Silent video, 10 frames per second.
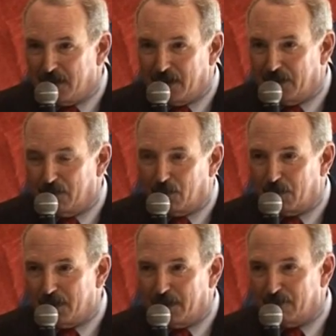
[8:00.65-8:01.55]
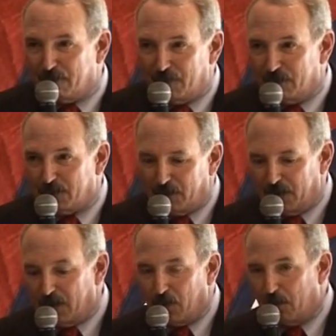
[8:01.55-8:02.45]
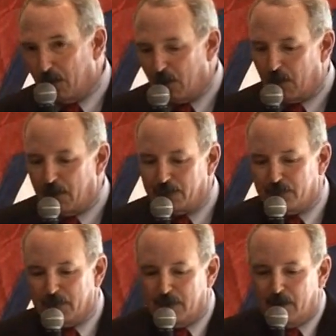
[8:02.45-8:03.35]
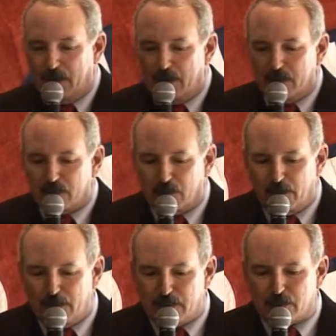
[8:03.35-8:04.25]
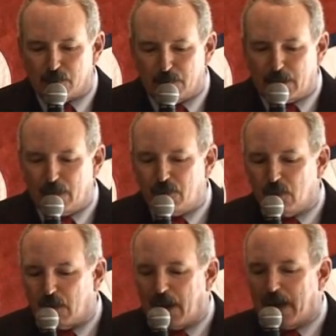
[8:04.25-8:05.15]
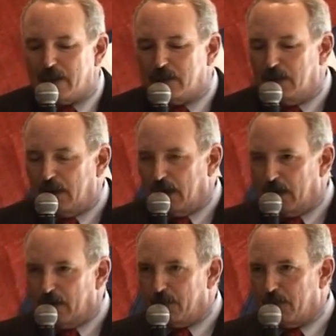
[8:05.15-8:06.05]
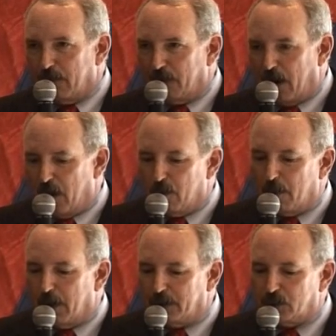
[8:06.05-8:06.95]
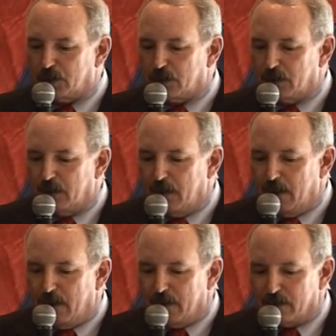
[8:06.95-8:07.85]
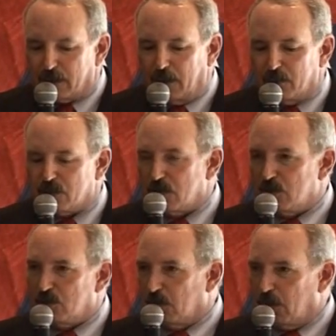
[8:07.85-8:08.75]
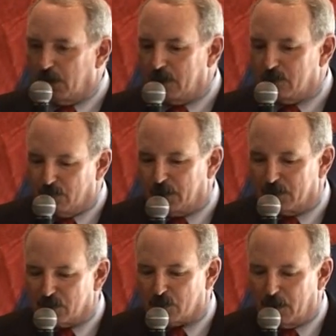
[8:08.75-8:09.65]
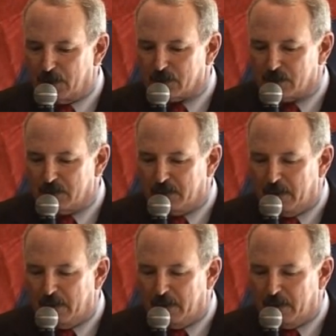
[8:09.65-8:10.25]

And they've already done 50 or more. So this will give you an idea of how much the sailors enjoy doing this race.